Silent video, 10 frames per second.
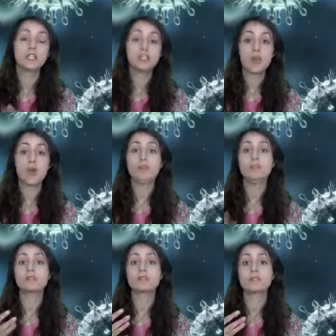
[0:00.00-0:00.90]

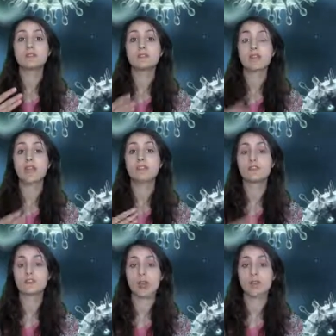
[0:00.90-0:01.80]
Don't
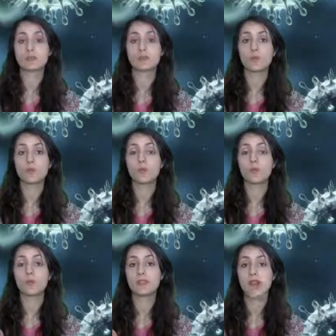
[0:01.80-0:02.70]
take drugs
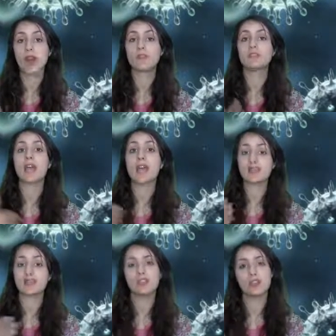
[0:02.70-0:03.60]
without
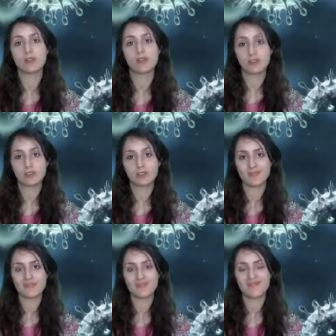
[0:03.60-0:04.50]
asking your doctor.
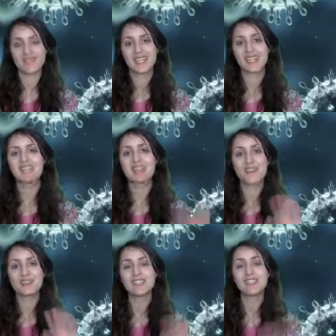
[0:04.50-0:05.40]

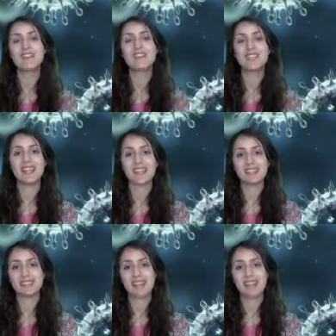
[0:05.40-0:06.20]
So see you in the next